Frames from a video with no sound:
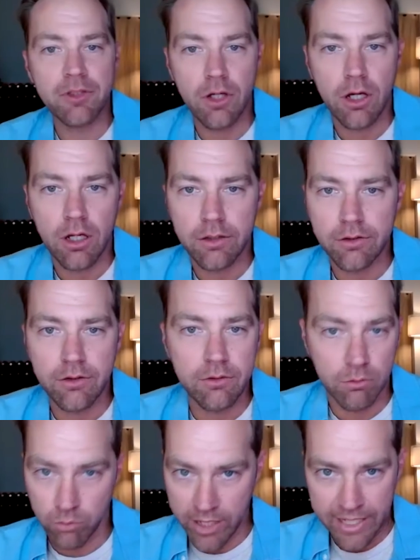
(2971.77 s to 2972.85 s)

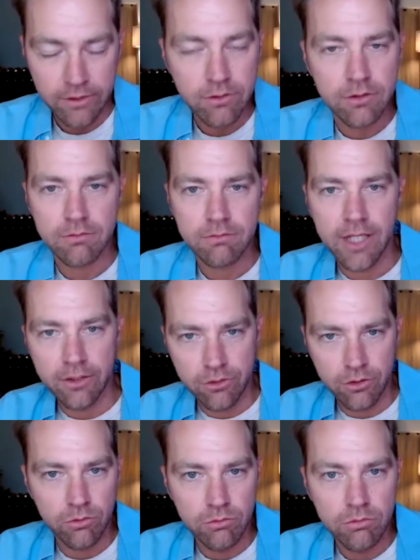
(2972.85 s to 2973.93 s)
Amazon's rates,
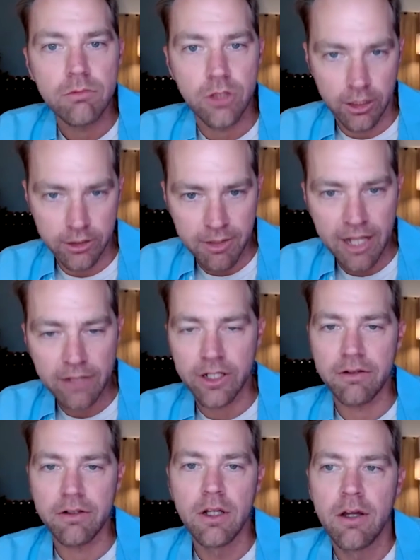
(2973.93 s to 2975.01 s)
as you talked about. They're
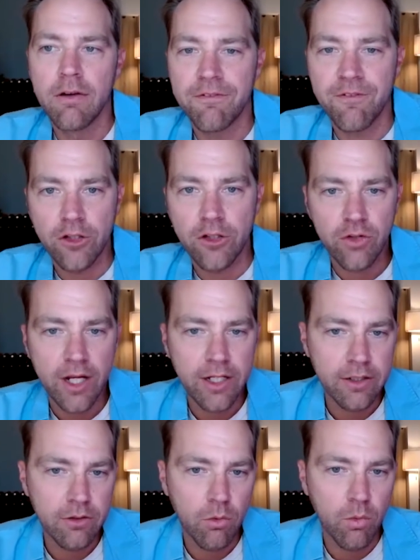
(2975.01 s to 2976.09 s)
getting
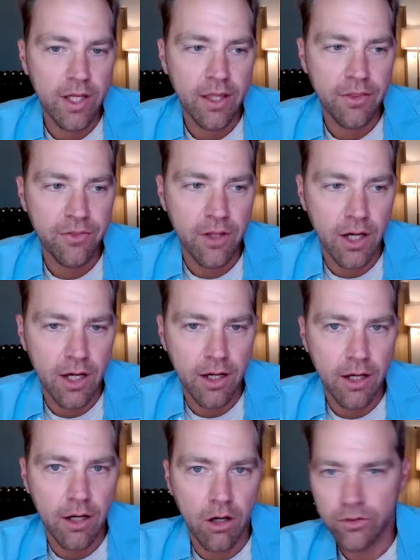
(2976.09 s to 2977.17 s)
frustrated with
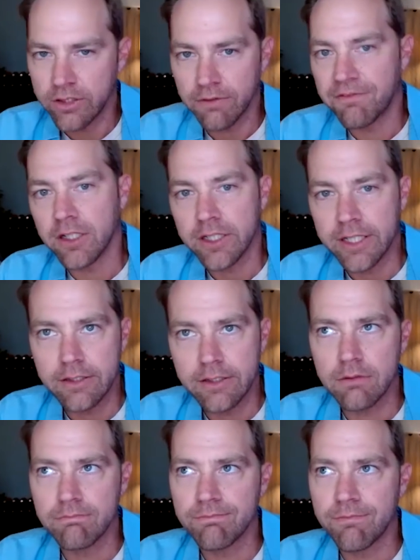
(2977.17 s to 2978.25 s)
uh, all these
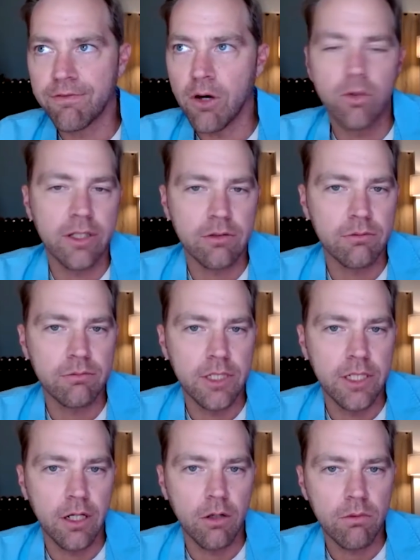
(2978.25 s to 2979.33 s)
affiliate focused,
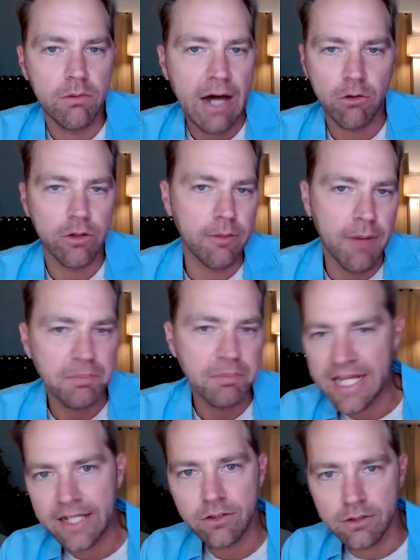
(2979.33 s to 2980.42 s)
you know, algorithm
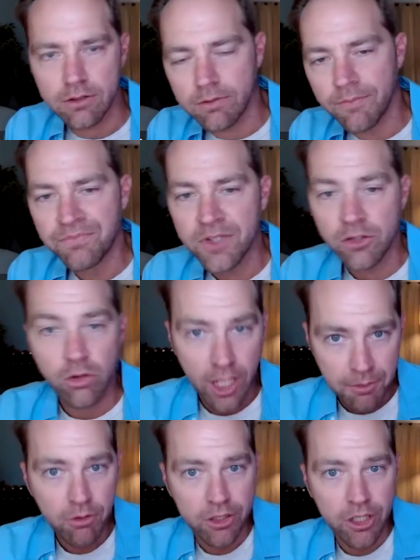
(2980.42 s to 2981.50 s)
updates. And so a
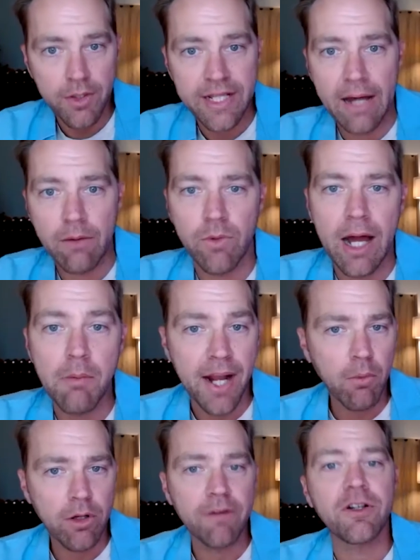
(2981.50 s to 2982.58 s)
lot of people are going that route,
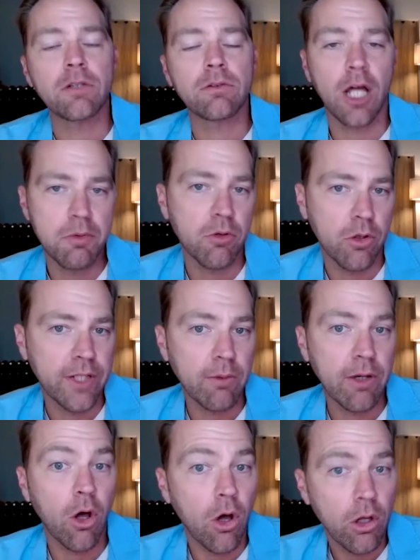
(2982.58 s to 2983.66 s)
but I wonder if a lot of people are going
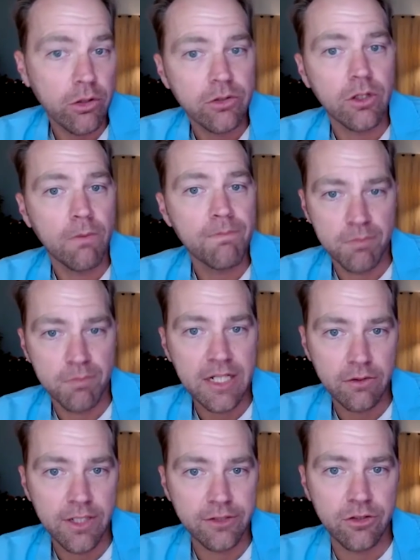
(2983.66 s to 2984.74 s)
that route also
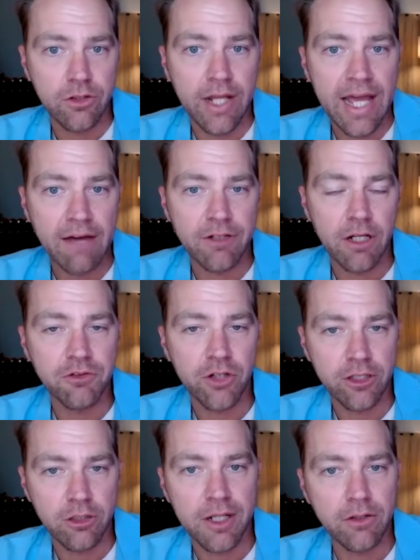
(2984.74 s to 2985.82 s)
because they just don't have enough
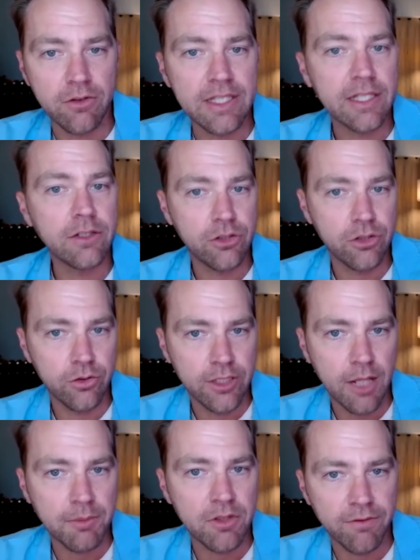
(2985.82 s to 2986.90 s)
transparency into
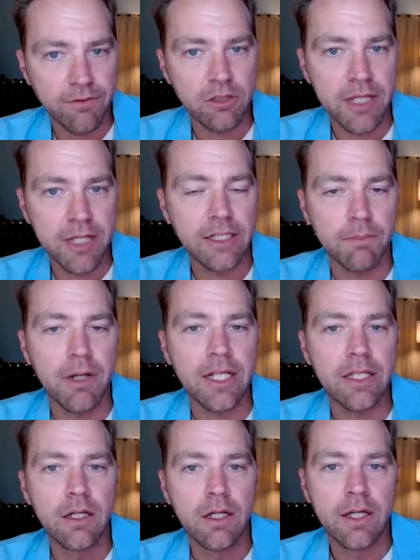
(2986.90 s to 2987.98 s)
the type of stuff that's making the
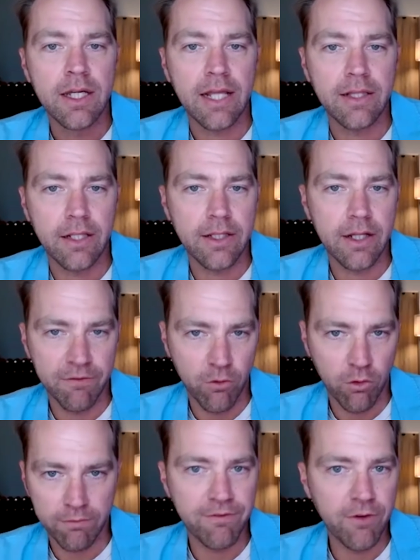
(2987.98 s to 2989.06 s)
money and then
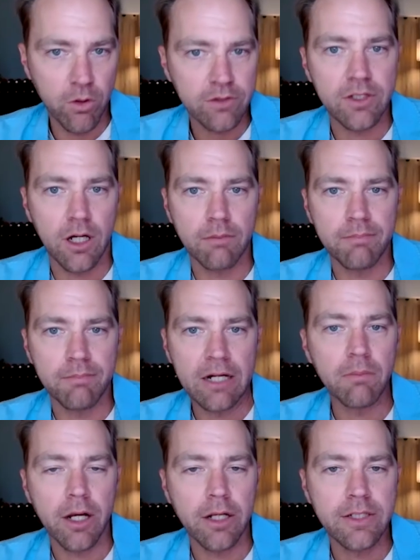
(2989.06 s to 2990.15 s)
therefore focusing on
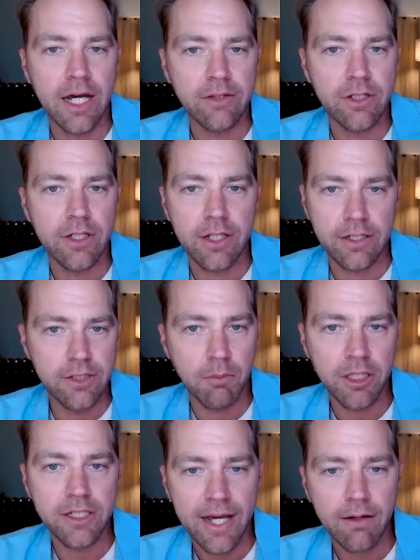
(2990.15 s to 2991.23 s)
better monetizing it and
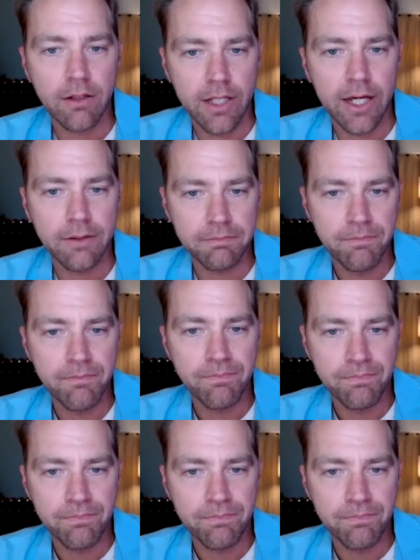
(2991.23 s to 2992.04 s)
doubling down on that.